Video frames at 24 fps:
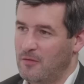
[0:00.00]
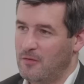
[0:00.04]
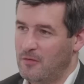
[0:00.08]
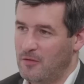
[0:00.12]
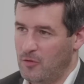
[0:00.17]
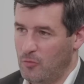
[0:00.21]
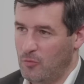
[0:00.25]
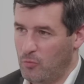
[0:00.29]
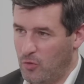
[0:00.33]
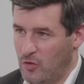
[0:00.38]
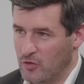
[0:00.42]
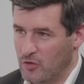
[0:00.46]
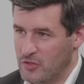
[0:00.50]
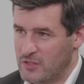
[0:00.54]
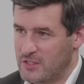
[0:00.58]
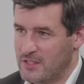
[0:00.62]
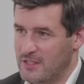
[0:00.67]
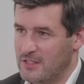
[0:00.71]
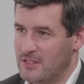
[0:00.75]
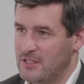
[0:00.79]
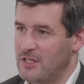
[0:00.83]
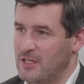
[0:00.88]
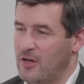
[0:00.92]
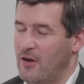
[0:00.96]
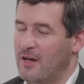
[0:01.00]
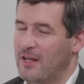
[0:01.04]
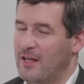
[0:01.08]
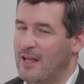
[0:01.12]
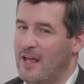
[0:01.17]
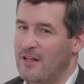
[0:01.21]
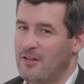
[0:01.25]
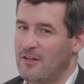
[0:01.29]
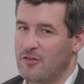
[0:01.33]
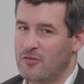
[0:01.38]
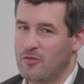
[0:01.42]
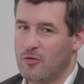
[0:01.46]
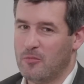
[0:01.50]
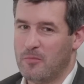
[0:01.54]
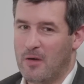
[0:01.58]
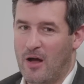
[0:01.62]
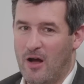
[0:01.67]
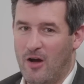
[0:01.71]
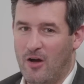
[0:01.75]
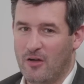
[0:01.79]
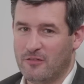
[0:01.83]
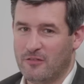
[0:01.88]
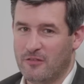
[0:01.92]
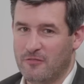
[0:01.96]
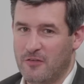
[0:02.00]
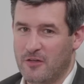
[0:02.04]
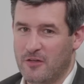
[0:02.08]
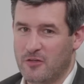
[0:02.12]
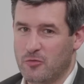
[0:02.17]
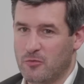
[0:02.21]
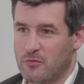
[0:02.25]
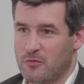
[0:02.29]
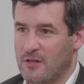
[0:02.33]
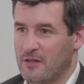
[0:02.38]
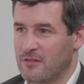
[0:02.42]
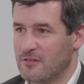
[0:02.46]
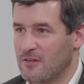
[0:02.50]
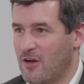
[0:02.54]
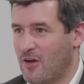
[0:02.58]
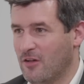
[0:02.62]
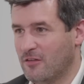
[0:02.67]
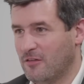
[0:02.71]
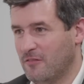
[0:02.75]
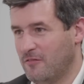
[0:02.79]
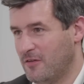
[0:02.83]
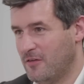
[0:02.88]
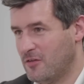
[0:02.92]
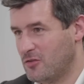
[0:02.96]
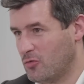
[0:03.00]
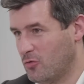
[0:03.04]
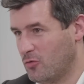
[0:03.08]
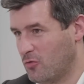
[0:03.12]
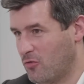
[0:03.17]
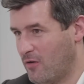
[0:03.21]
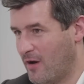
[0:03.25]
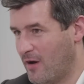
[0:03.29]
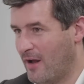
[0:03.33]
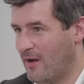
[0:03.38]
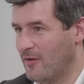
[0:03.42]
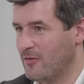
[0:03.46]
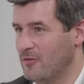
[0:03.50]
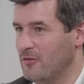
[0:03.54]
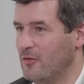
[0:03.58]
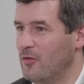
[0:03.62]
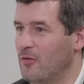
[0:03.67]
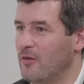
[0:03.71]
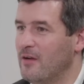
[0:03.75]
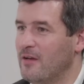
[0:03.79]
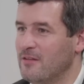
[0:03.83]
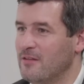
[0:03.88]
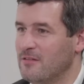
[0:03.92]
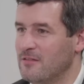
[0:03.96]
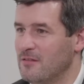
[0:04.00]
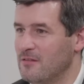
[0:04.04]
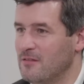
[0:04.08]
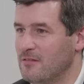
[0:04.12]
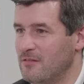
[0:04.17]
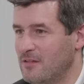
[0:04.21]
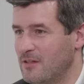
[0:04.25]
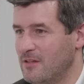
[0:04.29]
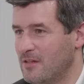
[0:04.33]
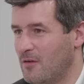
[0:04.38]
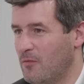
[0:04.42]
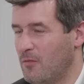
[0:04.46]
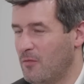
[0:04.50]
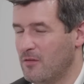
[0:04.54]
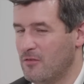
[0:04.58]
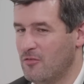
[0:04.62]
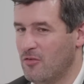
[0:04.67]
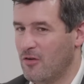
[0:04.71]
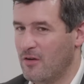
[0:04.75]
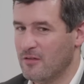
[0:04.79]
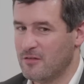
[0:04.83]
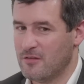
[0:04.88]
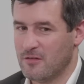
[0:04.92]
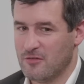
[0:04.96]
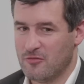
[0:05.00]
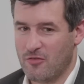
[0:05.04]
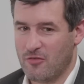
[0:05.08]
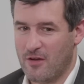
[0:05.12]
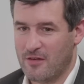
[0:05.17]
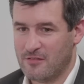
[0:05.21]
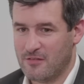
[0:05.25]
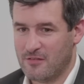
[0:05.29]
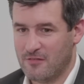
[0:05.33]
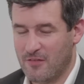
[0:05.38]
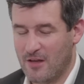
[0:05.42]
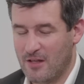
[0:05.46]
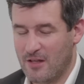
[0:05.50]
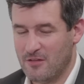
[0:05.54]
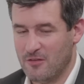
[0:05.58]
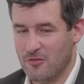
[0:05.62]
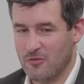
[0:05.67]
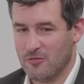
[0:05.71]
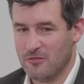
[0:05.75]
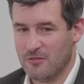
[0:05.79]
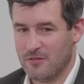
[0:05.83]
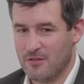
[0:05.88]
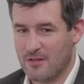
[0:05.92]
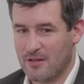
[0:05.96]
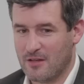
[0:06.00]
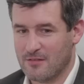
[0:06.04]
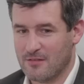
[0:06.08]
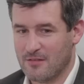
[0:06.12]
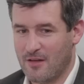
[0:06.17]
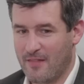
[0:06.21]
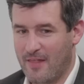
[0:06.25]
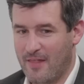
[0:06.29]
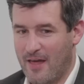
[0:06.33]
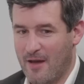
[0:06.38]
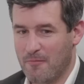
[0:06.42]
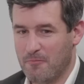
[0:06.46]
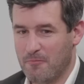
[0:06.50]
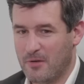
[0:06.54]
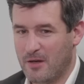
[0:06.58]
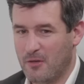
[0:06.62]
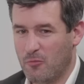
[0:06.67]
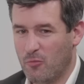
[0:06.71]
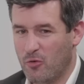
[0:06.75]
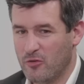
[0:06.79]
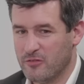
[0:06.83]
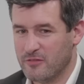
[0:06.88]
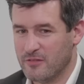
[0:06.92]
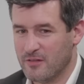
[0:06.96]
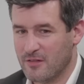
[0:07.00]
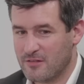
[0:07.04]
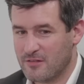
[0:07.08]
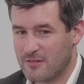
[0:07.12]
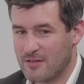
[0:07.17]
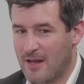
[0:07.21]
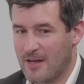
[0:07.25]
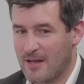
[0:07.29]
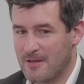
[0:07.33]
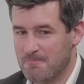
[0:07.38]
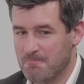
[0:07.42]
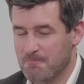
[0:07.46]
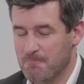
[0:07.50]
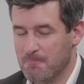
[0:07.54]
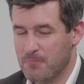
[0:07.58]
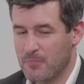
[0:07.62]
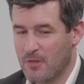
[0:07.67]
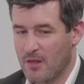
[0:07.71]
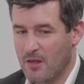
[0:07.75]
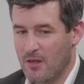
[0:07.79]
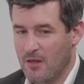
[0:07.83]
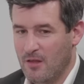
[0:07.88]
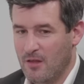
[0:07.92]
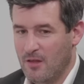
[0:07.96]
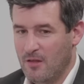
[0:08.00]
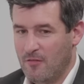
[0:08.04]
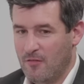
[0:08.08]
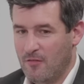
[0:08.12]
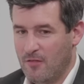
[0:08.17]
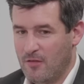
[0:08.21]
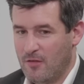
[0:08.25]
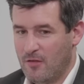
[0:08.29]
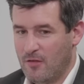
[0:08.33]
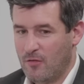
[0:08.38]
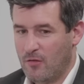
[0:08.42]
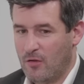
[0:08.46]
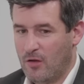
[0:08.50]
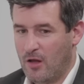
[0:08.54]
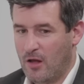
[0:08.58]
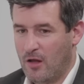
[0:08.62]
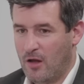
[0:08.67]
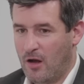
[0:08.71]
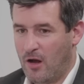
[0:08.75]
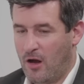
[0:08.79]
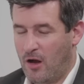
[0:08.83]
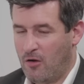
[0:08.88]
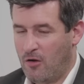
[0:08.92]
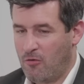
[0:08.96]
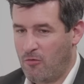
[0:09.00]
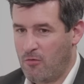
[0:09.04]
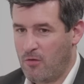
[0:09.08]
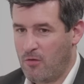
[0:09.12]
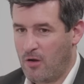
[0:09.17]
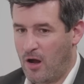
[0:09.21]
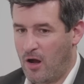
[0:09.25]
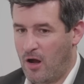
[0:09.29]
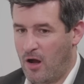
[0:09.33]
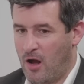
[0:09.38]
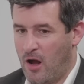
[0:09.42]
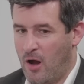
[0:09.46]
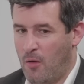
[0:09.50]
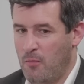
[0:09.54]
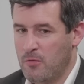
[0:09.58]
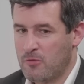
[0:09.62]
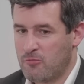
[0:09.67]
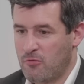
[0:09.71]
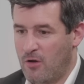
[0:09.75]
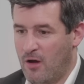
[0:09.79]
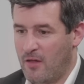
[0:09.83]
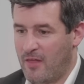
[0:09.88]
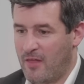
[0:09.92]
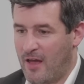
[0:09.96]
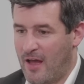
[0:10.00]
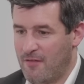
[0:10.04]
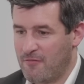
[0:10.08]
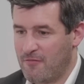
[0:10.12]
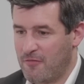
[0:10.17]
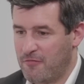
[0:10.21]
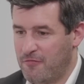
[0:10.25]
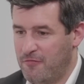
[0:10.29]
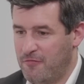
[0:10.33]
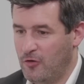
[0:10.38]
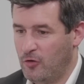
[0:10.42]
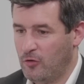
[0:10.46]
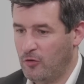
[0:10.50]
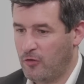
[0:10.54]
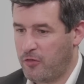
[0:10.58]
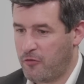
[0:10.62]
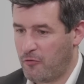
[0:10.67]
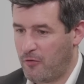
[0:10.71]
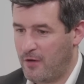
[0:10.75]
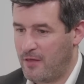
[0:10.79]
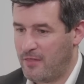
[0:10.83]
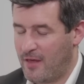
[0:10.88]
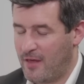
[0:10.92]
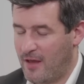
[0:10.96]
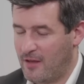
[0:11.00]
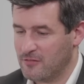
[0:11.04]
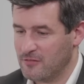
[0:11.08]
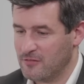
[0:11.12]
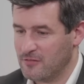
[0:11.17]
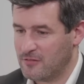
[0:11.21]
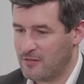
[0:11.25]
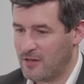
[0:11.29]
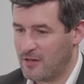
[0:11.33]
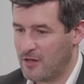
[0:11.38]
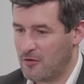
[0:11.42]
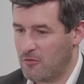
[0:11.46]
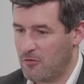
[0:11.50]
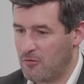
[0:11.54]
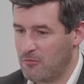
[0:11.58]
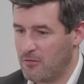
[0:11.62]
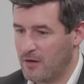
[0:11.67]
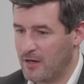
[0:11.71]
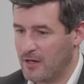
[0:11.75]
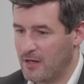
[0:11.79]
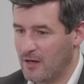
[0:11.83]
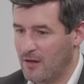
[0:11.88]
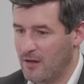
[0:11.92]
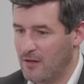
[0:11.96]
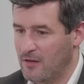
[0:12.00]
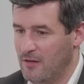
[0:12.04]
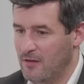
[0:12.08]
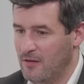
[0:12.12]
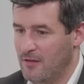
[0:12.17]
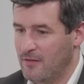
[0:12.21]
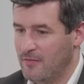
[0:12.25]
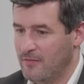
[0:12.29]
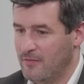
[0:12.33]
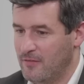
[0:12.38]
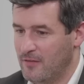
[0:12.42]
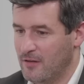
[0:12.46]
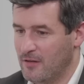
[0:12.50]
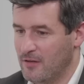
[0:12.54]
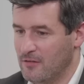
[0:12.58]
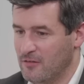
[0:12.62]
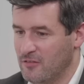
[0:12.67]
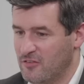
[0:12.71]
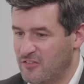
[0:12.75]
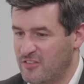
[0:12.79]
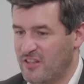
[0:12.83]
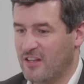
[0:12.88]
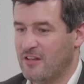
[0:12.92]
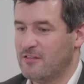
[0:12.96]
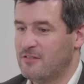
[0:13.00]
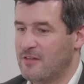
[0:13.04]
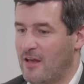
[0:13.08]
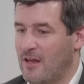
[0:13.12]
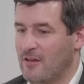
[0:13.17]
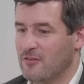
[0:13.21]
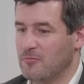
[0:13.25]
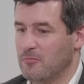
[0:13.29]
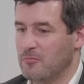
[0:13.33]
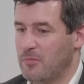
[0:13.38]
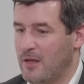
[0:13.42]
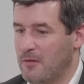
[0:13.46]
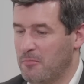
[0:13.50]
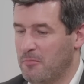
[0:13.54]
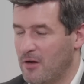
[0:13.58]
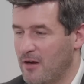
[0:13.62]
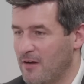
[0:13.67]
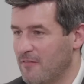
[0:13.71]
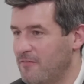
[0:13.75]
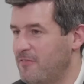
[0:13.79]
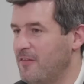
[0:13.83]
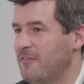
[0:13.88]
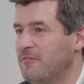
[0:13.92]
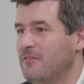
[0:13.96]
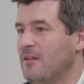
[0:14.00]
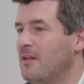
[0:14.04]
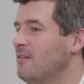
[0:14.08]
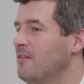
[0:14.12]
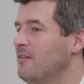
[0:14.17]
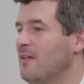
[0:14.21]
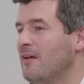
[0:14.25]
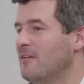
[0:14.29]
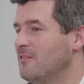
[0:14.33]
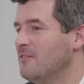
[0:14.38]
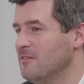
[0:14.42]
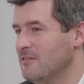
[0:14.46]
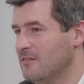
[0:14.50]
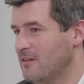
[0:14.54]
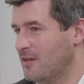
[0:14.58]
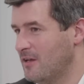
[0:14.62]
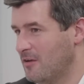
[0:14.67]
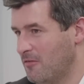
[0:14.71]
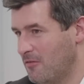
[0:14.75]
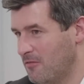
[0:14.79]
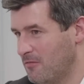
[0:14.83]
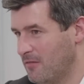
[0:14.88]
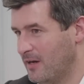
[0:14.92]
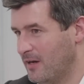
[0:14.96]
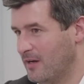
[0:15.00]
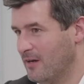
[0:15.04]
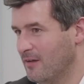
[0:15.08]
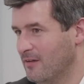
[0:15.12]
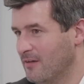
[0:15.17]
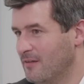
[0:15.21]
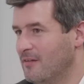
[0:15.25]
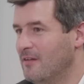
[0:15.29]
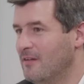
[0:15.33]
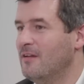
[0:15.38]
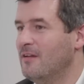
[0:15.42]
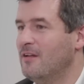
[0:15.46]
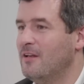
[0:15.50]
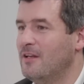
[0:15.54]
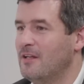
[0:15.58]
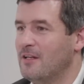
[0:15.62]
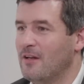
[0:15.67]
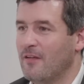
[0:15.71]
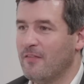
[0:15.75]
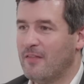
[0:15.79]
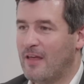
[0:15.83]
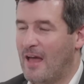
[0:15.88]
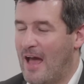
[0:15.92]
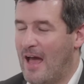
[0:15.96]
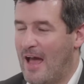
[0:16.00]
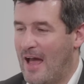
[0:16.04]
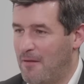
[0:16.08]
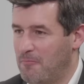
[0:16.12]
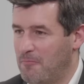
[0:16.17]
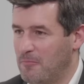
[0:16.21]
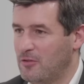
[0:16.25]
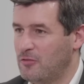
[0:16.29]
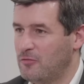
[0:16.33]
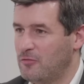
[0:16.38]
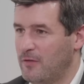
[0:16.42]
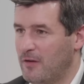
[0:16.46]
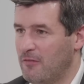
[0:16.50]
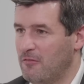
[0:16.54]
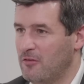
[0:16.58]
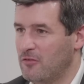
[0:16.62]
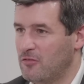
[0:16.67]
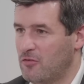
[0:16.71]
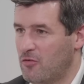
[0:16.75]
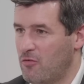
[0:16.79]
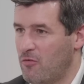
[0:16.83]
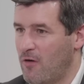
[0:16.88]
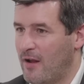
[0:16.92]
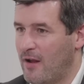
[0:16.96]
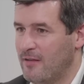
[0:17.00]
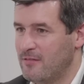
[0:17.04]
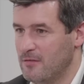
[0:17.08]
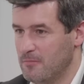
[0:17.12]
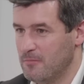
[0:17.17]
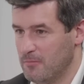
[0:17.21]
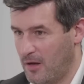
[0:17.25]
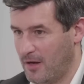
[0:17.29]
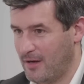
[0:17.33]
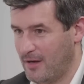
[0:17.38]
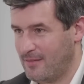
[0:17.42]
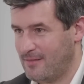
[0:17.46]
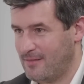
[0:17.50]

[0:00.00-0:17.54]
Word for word: you wanted. You know, and again, you talk about artificial things, artificial crowd noise, and you know, we've tried to dress the venues and things like that, but it wasn't the same. I would rather have a full 3,000-seater arena than 6,000 people in a 15,000-seater arena. You know, the atmosphere is created by the